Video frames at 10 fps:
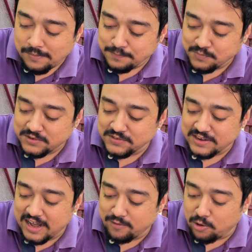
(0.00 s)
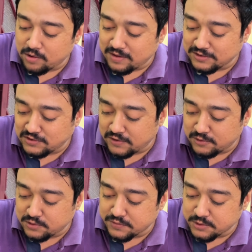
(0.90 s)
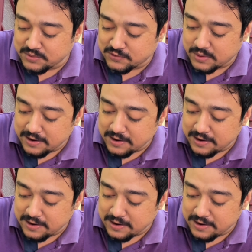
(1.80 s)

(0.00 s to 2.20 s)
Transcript: since I have a lot of other stuff to review as well,